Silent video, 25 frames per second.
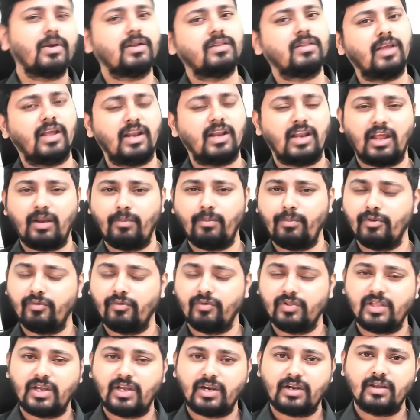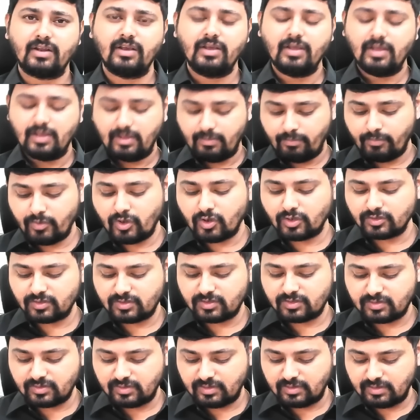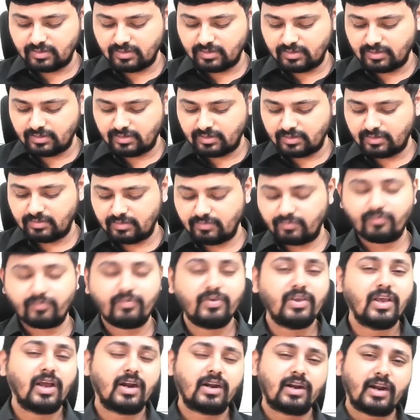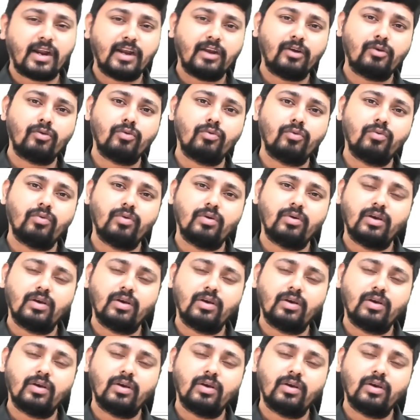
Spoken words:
They'll help you with that, because we are trying to